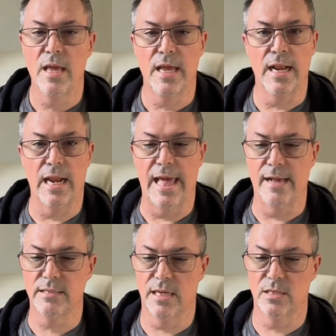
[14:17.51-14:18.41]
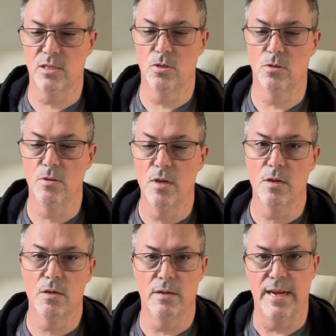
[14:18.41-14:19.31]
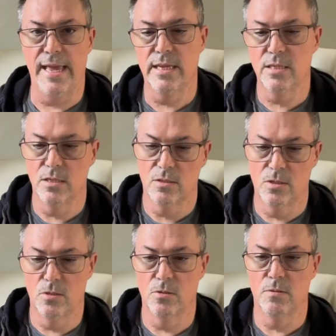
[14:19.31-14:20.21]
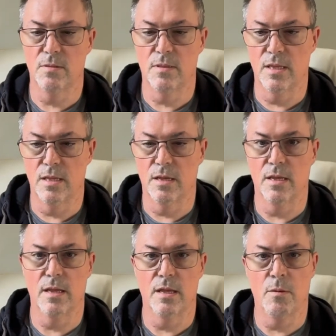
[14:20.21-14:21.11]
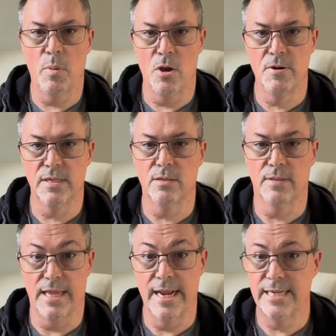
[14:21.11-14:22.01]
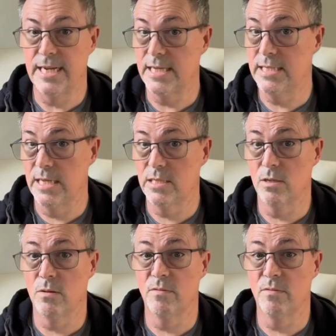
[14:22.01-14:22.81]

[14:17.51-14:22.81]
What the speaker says: It allows us to connect to the opponent or the energetic center